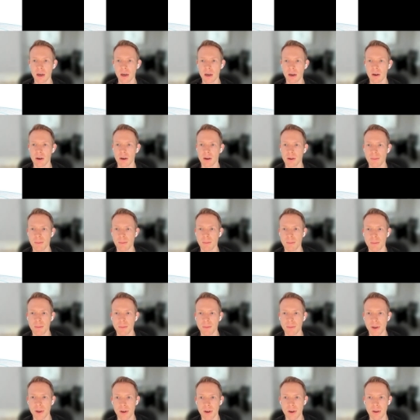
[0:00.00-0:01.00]
Um,
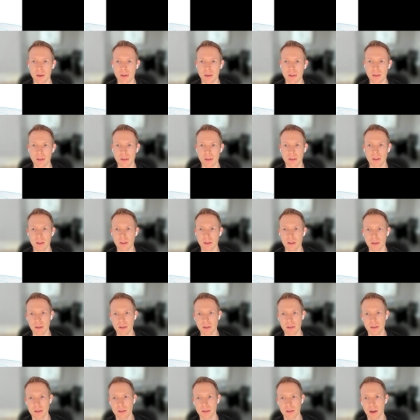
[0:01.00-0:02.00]
there's
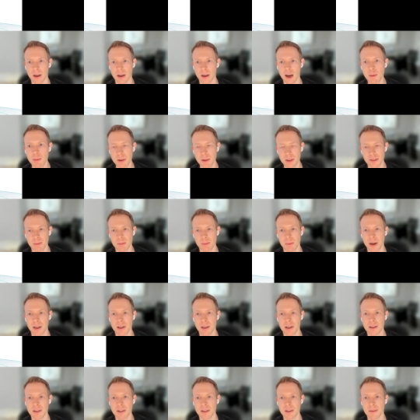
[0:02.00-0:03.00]
there's a couple of
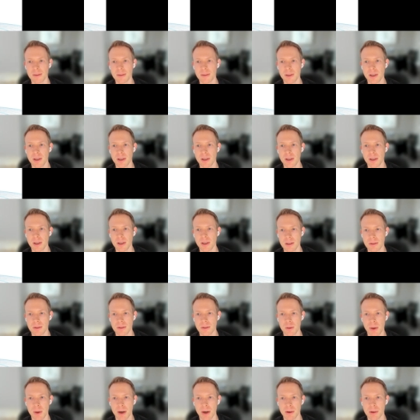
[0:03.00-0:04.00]
minor deviations
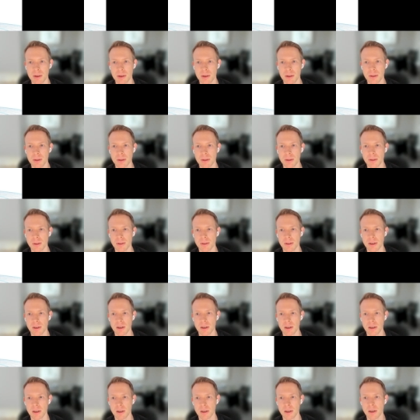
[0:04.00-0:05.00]
from Arrow that
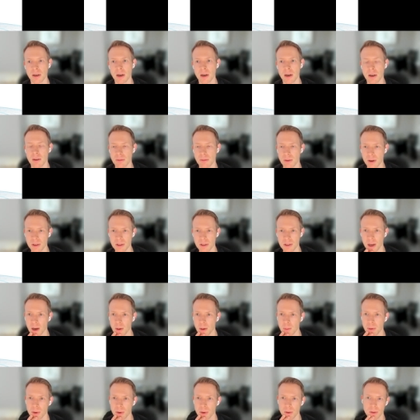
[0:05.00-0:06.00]
are for
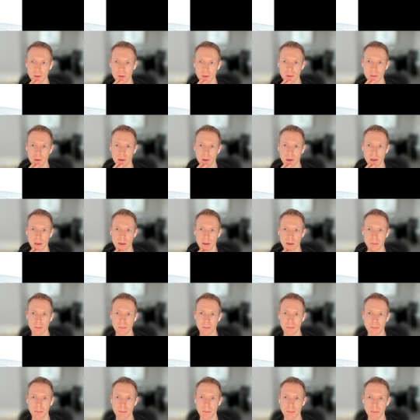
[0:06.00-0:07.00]
example,
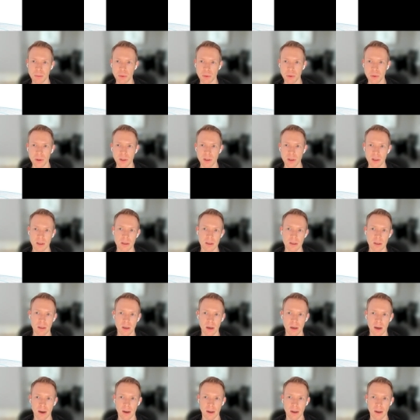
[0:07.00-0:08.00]
um, booleans
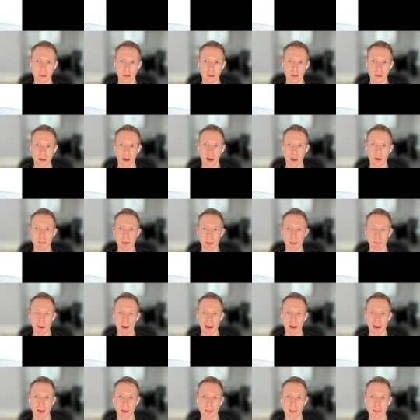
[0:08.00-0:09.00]
are not are not bit
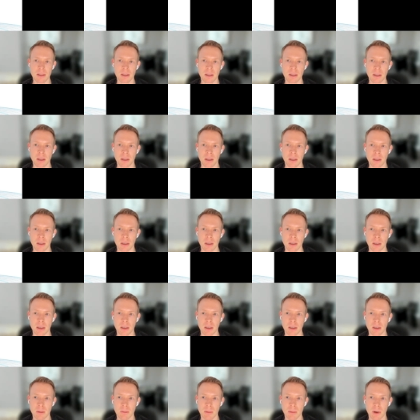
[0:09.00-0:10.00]
packed
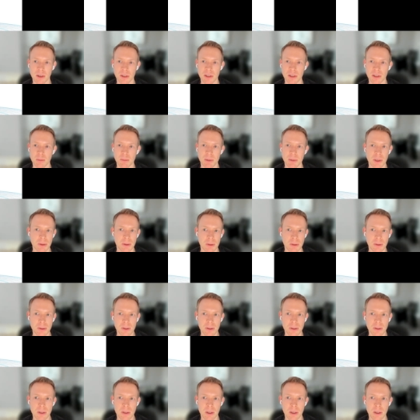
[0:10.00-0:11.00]
um, on
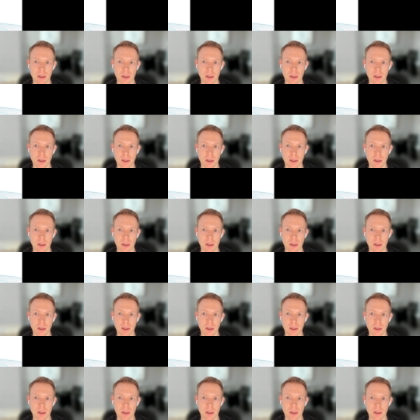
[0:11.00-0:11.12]
GPUs